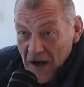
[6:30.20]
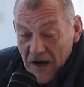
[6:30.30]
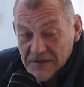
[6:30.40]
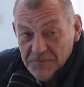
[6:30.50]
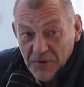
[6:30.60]

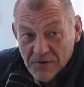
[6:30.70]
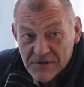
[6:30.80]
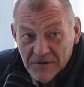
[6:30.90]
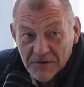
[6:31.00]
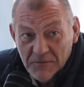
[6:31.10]
I
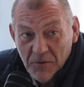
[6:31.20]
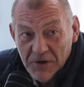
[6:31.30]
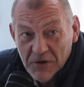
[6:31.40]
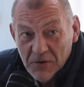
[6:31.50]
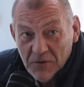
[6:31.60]
suppose
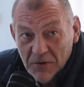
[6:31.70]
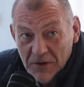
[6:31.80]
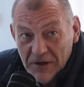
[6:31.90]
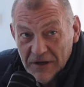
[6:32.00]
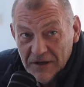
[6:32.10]
that
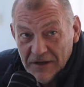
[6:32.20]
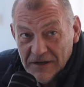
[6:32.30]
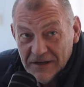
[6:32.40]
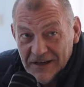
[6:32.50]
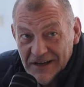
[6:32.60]

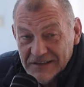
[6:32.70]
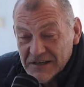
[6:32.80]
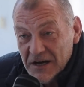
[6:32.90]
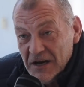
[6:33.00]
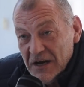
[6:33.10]
it's
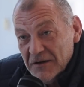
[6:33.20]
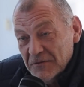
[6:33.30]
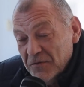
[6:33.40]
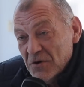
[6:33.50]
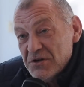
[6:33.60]
kind
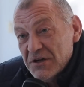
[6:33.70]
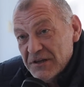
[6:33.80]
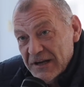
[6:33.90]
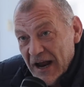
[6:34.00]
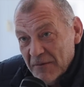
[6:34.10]
of fortunate
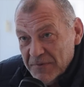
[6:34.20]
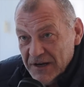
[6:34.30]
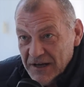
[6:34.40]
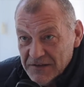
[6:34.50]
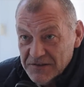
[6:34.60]
that it happened
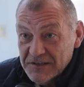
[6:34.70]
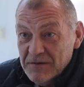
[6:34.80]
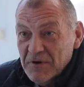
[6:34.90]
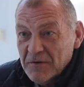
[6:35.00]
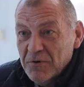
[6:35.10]
against a
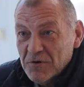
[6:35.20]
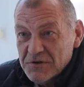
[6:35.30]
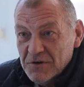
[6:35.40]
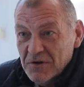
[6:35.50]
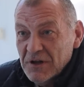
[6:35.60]
team like
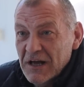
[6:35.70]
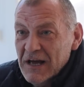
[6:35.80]
Portugal